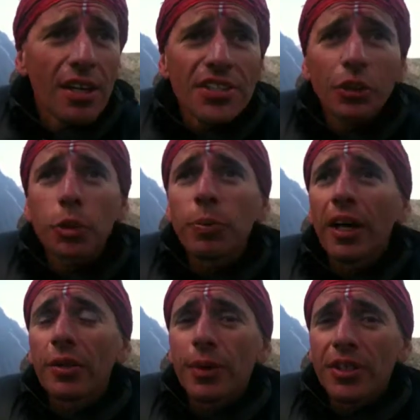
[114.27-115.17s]

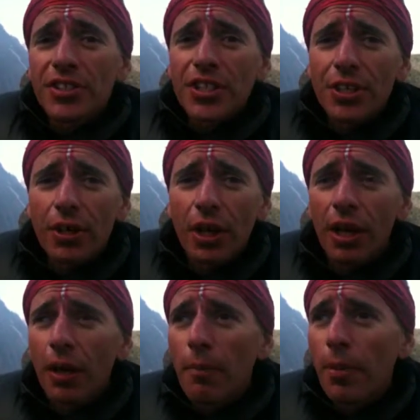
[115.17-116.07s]
Satopanth means
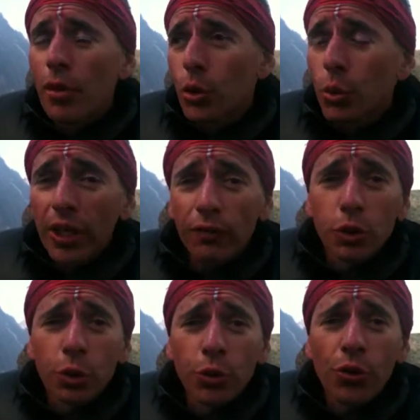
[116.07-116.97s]
um, the way of
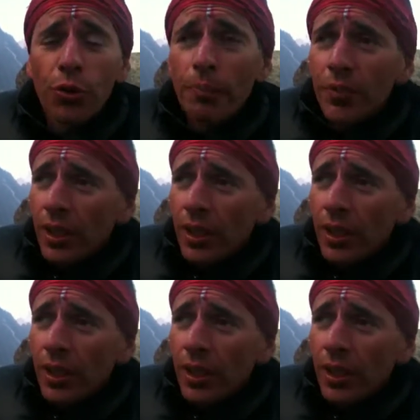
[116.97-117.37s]
truth.